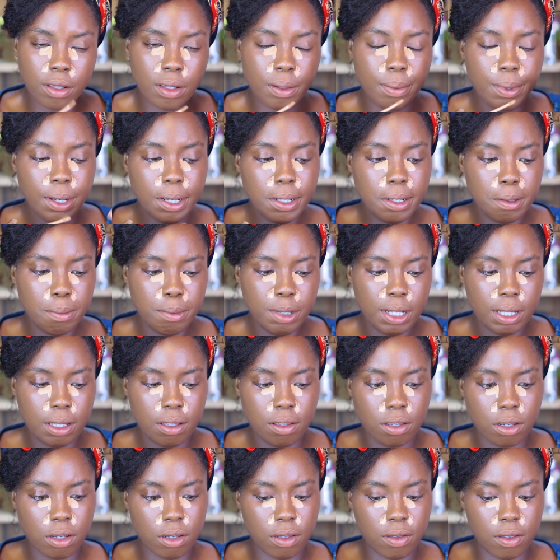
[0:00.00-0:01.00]
the way they made
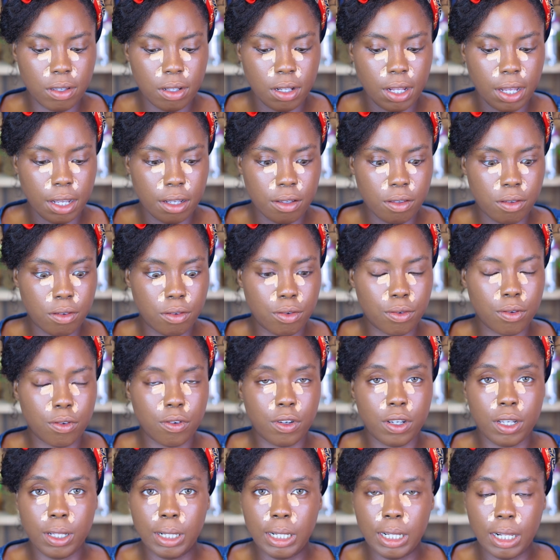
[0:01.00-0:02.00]
this concealer is to
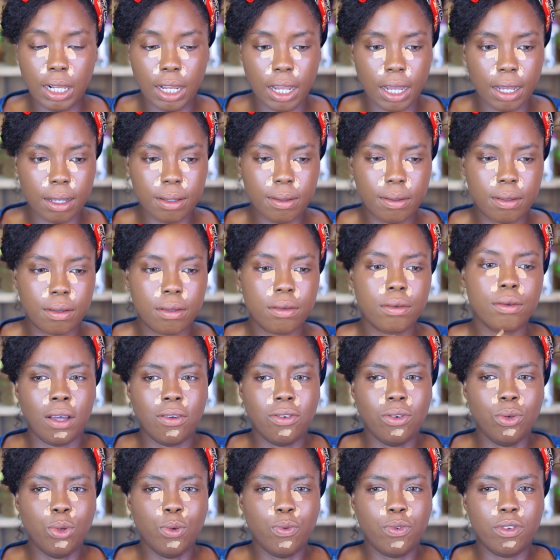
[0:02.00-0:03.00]
really last.
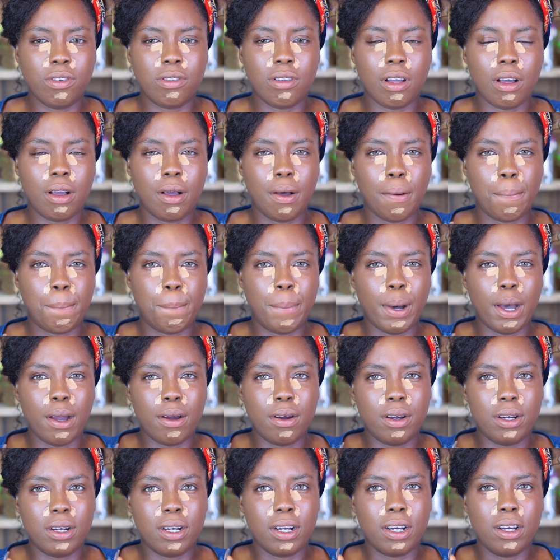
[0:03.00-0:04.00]
I don't know if it's like a
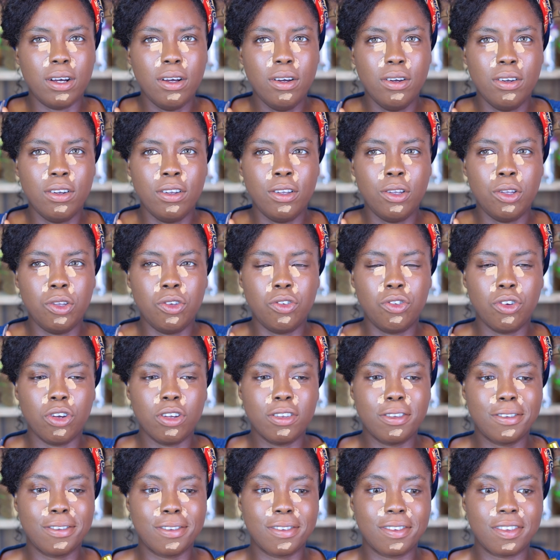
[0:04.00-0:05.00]
barrier, it
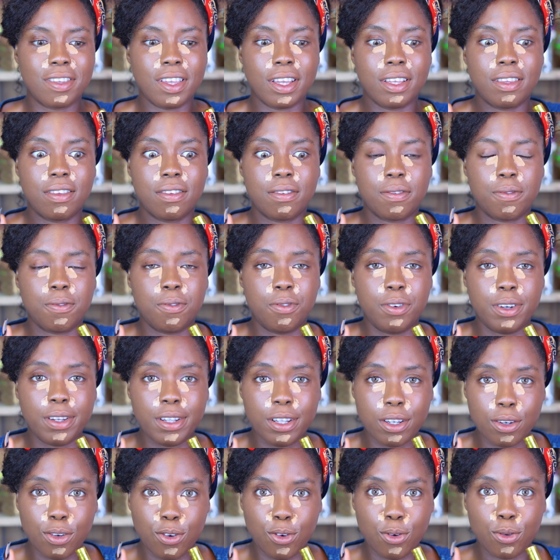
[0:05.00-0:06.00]
just sets
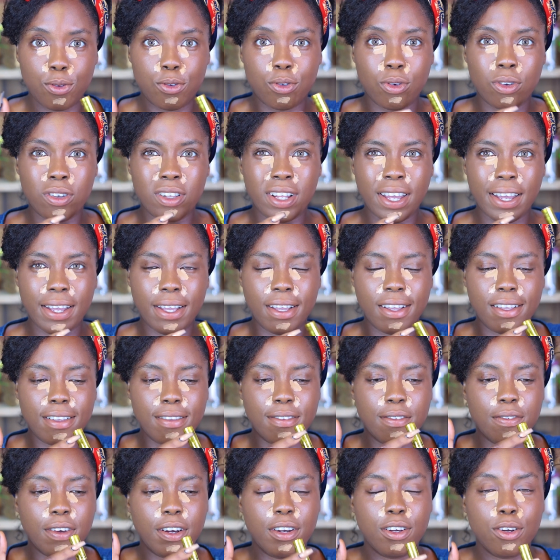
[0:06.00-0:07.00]
really good, so
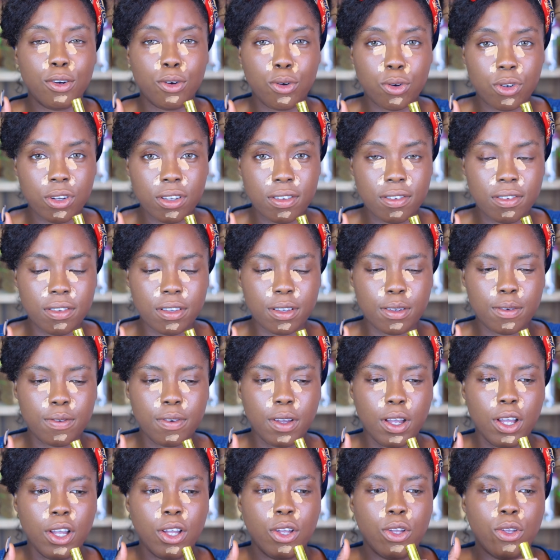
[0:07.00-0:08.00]
it's very cohesive.
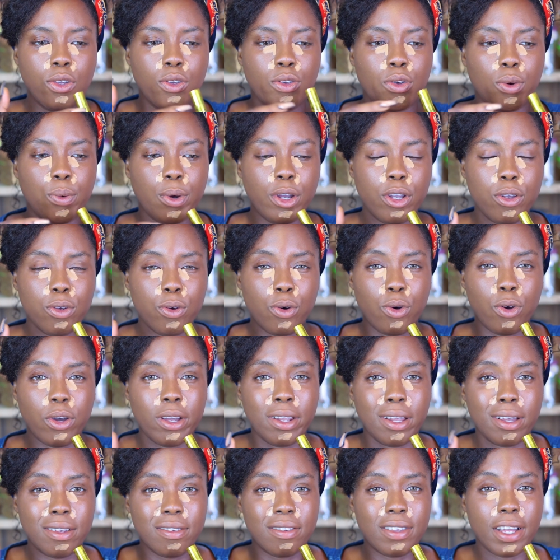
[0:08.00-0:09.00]
So when you go
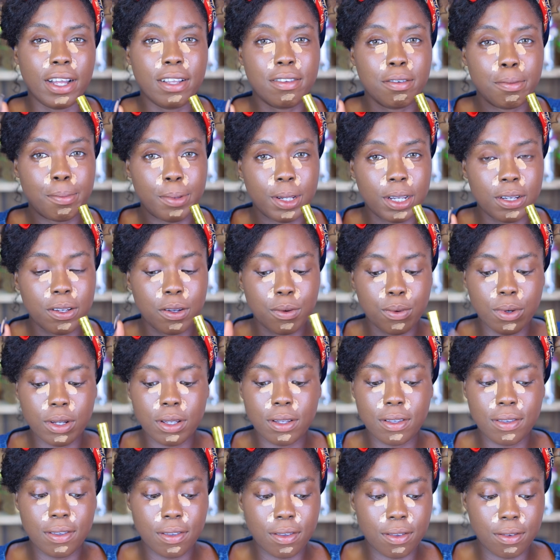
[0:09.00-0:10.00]
in and start to blend it
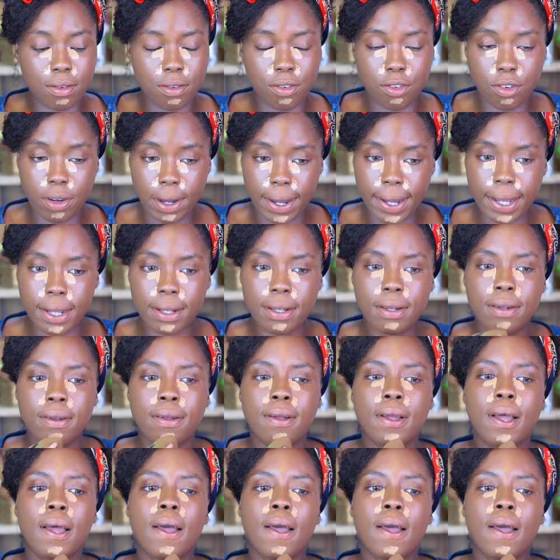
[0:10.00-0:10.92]
when it's dried,